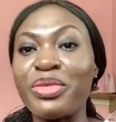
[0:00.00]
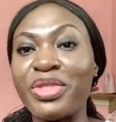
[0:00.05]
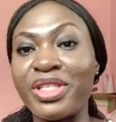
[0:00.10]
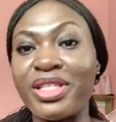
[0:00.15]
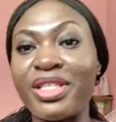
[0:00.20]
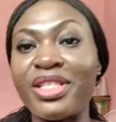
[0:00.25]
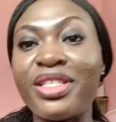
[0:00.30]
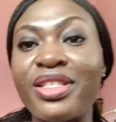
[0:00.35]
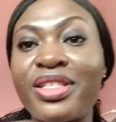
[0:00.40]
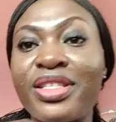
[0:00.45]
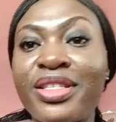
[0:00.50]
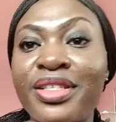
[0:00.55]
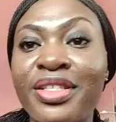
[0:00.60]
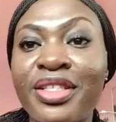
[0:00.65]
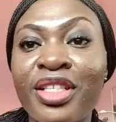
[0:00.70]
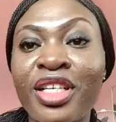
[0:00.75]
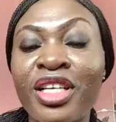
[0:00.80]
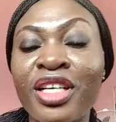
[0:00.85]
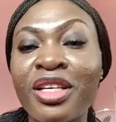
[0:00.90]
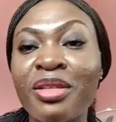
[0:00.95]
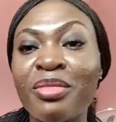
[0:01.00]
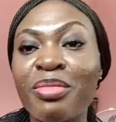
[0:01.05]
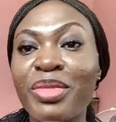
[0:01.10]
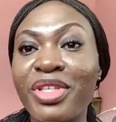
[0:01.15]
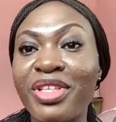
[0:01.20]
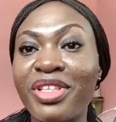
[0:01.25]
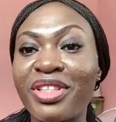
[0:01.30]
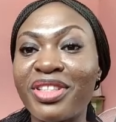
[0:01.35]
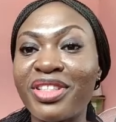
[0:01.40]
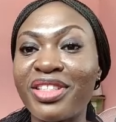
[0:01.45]
drop this
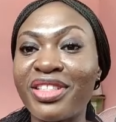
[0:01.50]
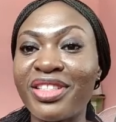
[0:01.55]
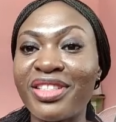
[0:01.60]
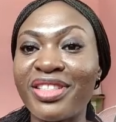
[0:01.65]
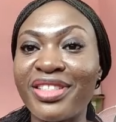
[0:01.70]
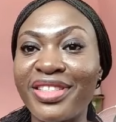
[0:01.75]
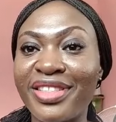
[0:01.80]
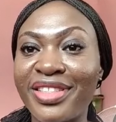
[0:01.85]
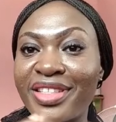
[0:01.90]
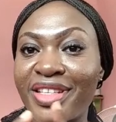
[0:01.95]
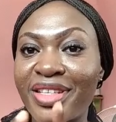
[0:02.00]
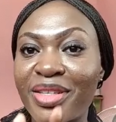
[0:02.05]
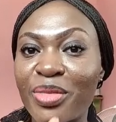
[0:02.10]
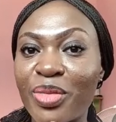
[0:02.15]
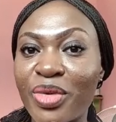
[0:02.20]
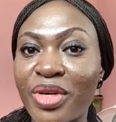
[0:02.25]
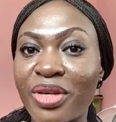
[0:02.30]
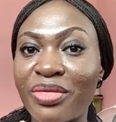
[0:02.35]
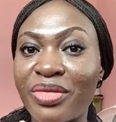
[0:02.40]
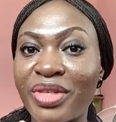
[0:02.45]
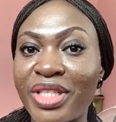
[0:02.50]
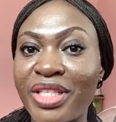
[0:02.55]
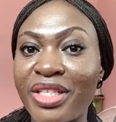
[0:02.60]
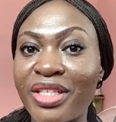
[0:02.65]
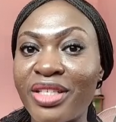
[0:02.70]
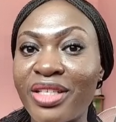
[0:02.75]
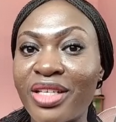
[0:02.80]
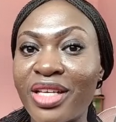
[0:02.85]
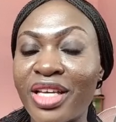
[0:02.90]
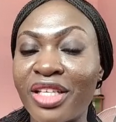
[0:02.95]
because we are
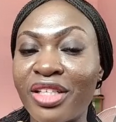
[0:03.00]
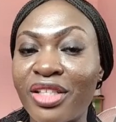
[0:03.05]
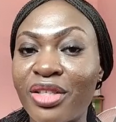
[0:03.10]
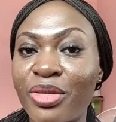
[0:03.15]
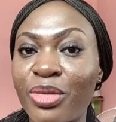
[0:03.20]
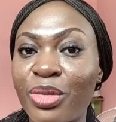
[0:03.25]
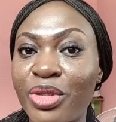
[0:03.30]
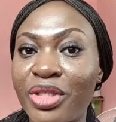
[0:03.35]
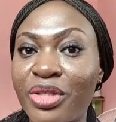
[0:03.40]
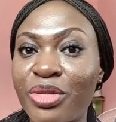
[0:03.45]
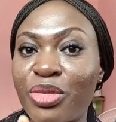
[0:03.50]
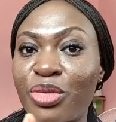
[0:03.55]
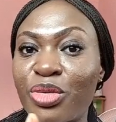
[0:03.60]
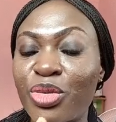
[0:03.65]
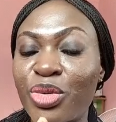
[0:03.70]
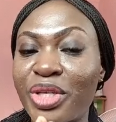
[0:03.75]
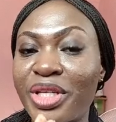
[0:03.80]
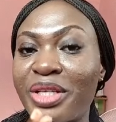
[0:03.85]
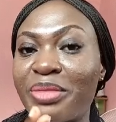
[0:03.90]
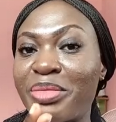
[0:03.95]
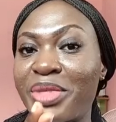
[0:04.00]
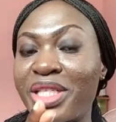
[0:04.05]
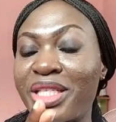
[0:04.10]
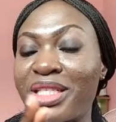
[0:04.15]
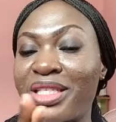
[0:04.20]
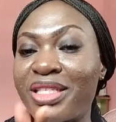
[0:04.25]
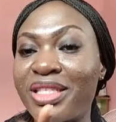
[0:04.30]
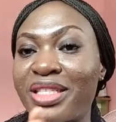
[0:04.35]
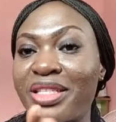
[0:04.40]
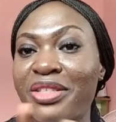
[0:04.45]
already going into 20
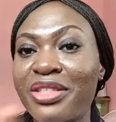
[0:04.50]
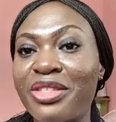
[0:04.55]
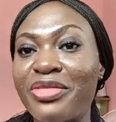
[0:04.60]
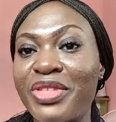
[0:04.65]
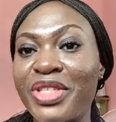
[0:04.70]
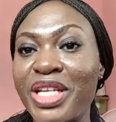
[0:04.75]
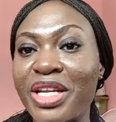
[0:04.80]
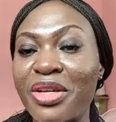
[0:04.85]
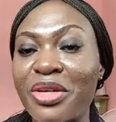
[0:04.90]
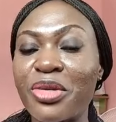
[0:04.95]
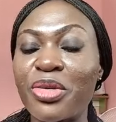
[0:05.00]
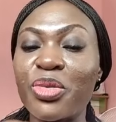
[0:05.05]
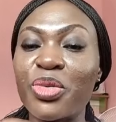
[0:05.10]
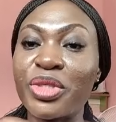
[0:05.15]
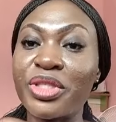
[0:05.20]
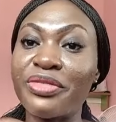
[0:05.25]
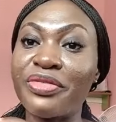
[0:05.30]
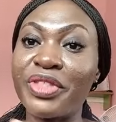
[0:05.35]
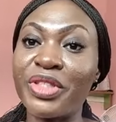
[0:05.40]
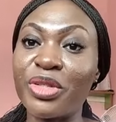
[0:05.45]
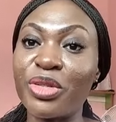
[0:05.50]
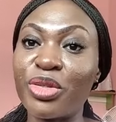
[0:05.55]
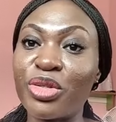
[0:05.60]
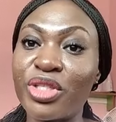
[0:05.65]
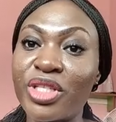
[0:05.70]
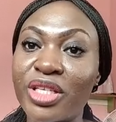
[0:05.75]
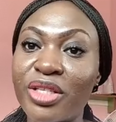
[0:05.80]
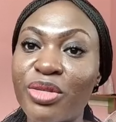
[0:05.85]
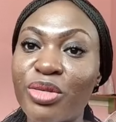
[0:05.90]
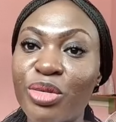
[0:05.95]
minutes in this video and I don't want the video
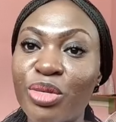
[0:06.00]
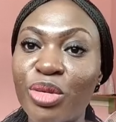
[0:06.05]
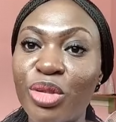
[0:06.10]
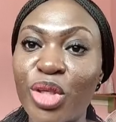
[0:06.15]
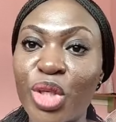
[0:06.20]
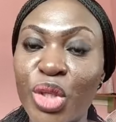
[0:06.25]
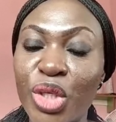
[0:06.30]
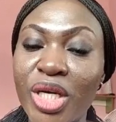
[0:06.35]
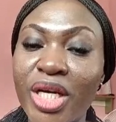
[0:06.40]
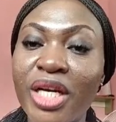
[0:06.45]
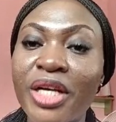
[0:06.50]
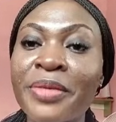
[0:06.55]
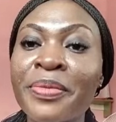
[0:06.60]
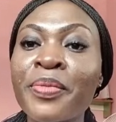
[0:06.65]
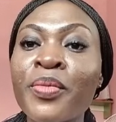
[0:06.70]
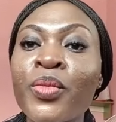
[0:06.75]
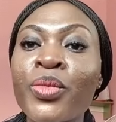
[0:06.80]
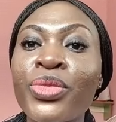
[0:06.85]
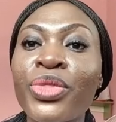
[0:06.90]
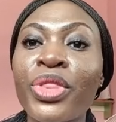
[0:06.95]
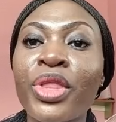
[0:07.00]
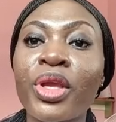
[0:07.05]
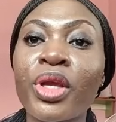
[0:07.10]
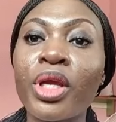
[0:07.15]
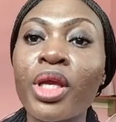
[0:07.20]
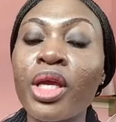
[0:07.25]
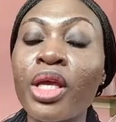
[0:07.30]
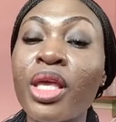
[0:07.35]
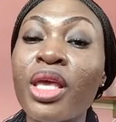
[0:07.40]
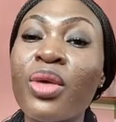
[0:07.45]
to take too long.
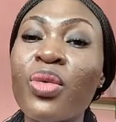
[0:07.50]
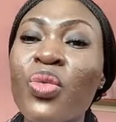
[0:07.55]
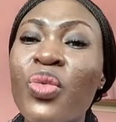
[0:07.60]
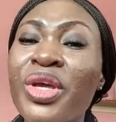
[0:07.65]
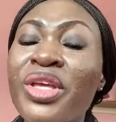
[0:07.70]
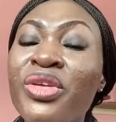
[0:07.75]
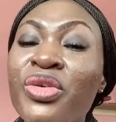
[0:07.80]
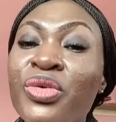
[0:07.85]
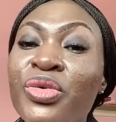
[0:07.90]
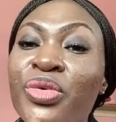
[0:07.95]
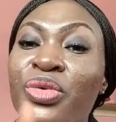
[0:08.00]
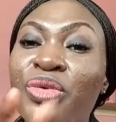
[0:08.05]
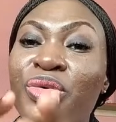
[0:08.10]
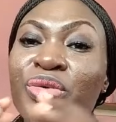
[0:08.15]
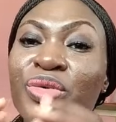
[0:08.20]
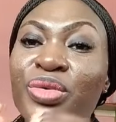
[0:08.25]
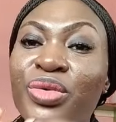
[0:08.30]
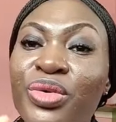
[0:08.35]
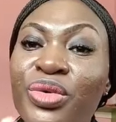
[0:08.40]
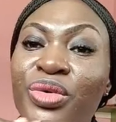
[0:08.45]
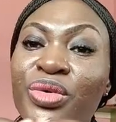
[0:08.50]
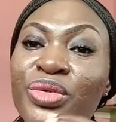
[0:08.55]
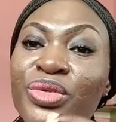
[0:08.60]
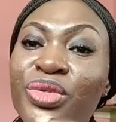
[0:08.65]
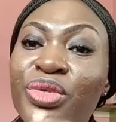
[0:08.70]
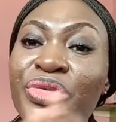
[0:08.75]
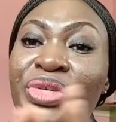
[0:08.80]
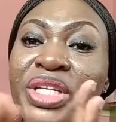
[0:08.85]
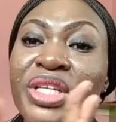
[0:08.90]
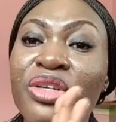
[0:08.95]
Okay, when you
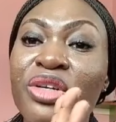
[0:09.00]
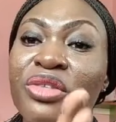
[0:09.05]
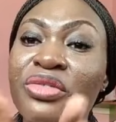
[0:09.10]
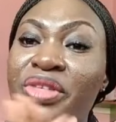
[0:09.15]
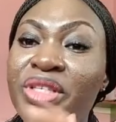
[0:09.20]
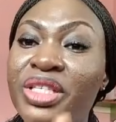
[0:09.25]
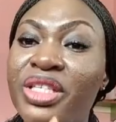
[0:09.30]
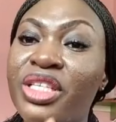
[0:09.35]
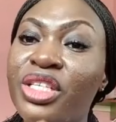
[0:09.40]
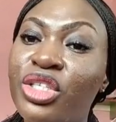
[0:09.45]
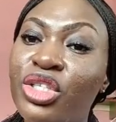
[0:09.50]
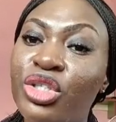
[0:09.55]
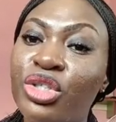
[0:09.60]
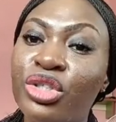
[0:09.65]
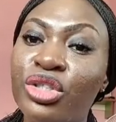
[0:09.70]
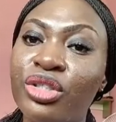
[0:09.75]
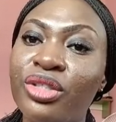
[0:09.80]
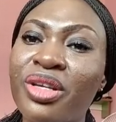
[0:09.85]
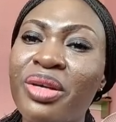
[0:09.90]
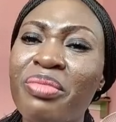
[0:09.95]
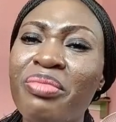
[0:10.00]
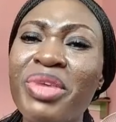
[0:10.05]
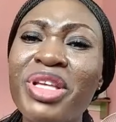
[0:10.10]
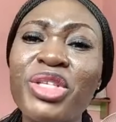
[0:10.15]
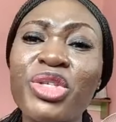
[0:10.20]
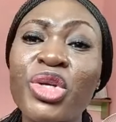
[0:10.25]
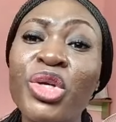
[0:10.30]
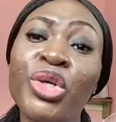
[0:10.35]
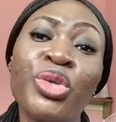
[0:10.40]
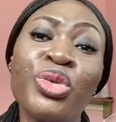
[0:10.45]
during the conversation,
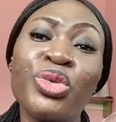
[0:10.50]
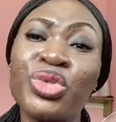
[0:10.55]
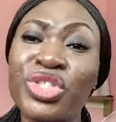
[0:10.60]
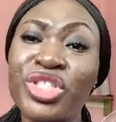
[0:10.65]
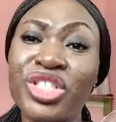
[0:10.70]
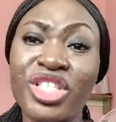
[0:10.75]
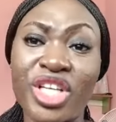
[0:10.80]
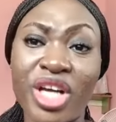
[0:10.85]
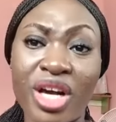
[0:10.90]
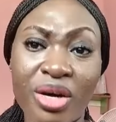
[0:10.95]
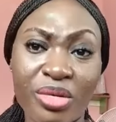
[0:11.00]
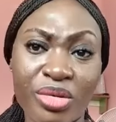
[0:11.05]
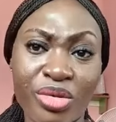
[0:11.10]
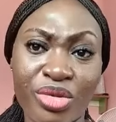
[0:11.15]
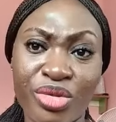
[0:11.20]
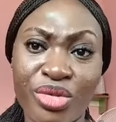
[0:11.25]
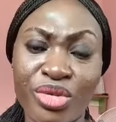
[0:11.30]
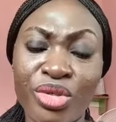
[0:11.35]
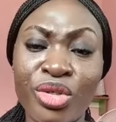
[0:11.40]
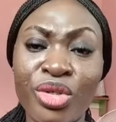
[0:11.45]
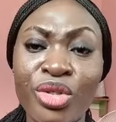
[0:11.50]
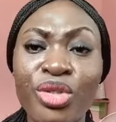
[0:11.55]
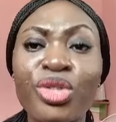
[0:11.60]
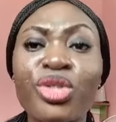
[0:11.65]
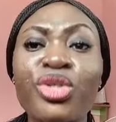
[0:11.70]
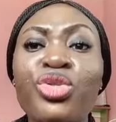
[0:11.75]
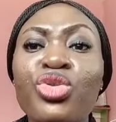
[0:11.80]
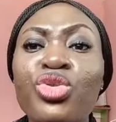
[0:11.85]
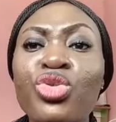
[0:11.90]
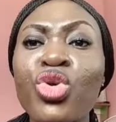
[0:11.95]
make sure you don't shout.
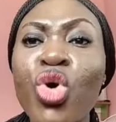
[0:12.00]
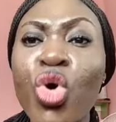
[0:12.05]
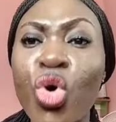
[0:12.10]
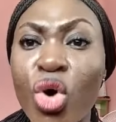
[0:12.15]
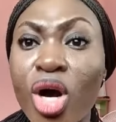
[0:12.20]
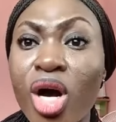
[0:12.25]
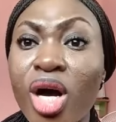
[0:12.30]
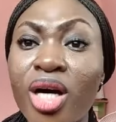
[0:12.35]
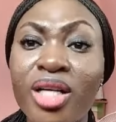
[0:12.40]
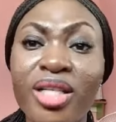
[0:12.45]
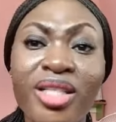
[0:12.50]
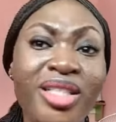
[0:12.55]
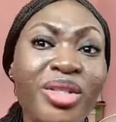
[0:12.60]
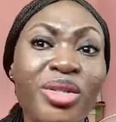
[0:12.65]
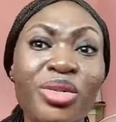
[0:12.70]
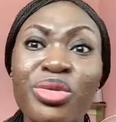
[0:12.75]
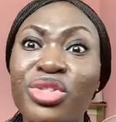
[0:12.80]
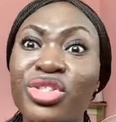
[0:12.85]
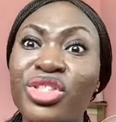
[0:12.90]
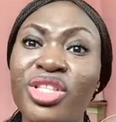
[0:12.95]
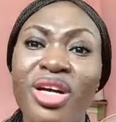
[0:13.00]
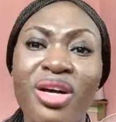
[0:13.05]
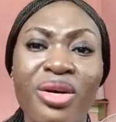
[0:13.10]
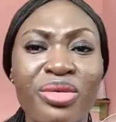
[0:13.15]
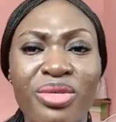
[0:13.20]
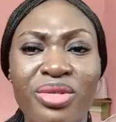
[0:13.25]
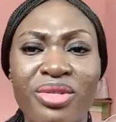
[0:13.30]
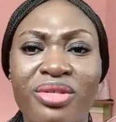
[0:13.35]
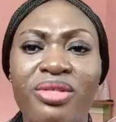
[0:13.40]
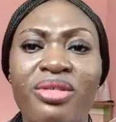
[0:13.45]
You talk, you don't
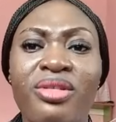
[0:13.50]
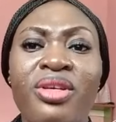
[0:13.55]
shout.